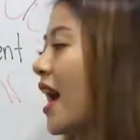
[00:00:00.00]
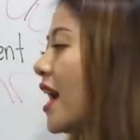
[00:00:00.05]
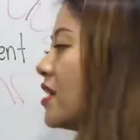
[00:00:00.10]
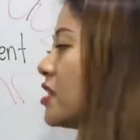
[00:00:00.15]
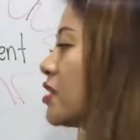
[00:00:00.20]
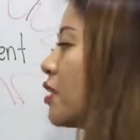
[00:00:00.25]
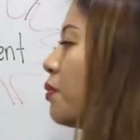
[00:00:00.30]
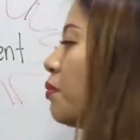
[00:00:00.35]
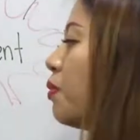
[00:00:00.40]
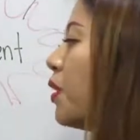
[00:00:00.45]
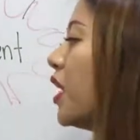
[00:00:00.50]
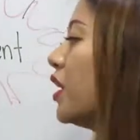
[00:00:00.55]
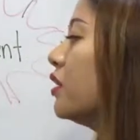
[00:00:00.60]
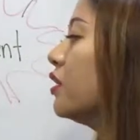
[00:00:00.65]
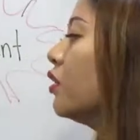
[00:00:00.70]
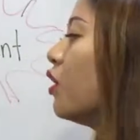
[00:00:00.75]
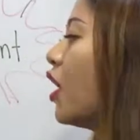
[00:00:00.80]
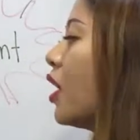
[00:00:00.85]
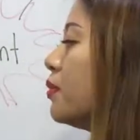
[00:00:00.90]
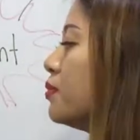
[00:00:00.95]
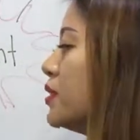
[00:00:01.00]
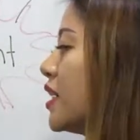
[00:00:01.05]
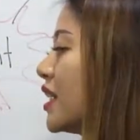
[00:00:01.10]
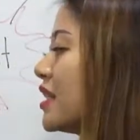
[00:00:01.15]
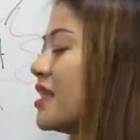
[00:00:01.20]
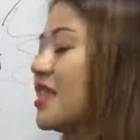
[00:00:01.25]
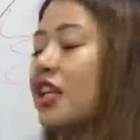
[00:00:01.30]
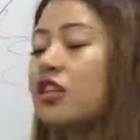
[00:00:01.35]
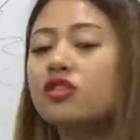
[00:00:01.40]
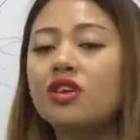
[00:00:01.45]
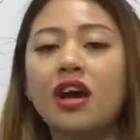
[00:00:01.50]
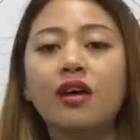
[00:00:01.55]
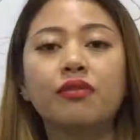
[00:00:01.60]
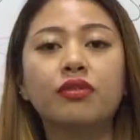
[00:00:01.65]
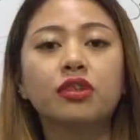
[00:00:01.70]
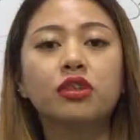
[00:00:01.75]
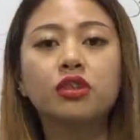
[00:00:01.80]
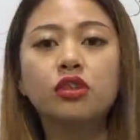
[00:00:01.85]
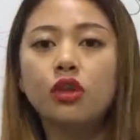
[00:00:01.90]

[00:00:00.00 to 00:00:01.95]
as compared to objects that travel